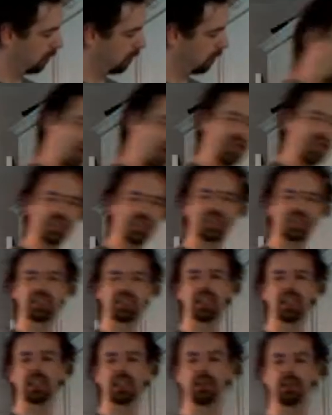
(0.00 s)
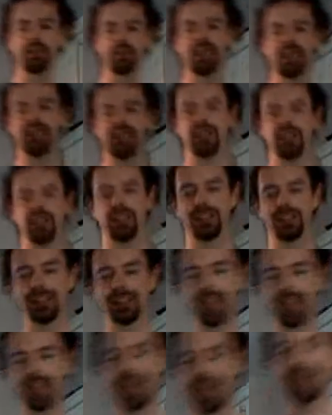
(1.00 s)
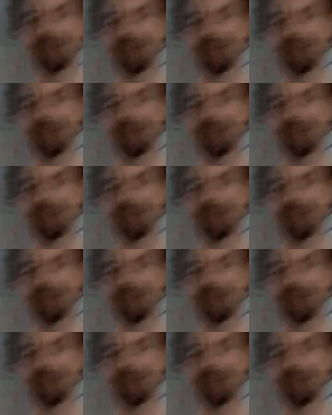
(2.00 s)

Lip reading: Why does it say grease and line?